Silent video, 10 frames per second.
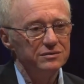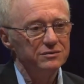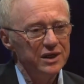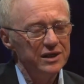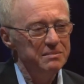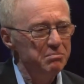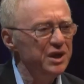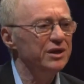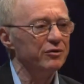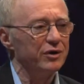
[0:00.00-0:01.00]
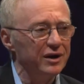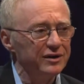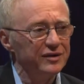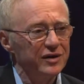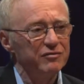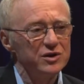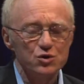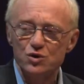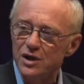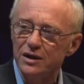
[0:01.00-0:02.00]
really mineral that every
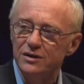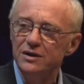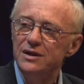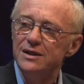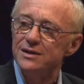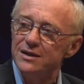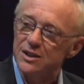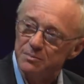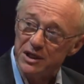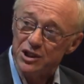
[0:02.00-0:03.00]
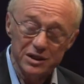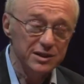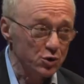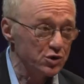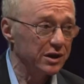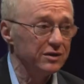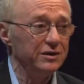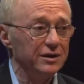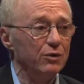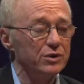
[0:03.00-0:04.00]
society needs, and especially
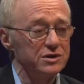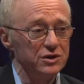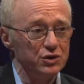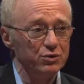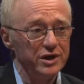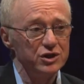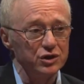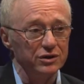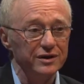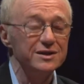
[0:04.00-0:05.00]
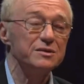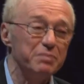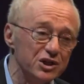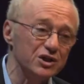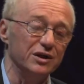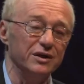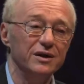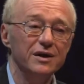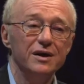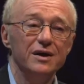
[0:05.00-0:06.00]
society in our situation, and especially,
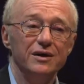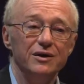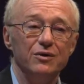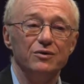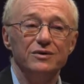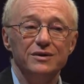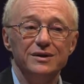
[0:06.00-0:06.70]
you know,